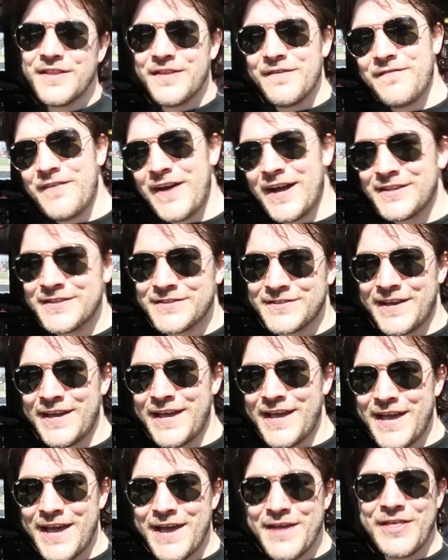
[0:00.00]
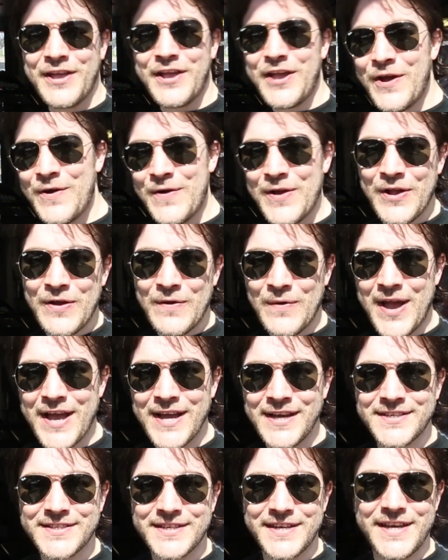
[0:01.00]
The fans are here, they're going
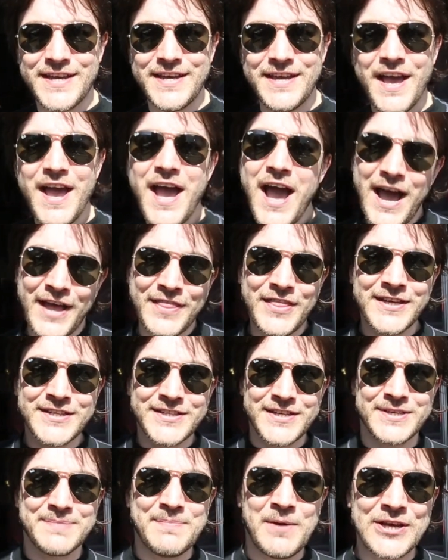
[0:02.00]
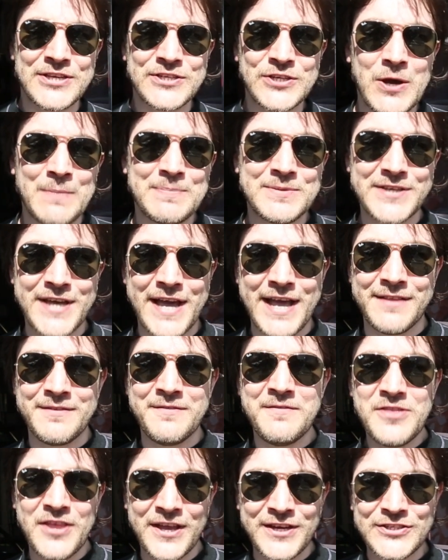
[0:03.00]
crazy. And this is my top
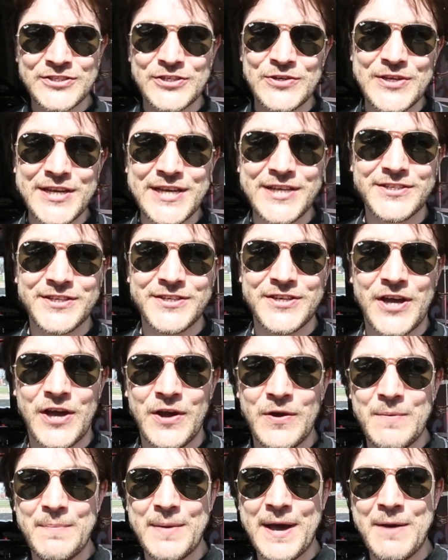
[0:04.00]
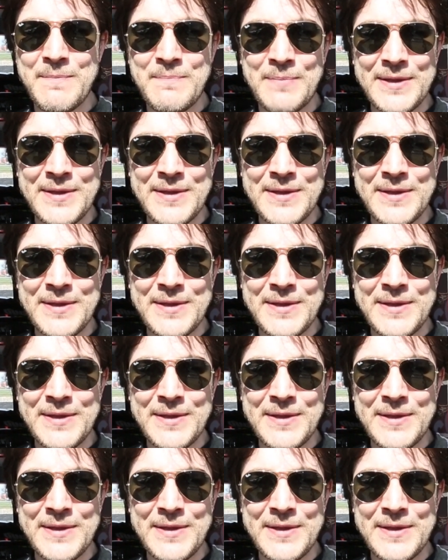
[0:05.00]
10 things you need to know about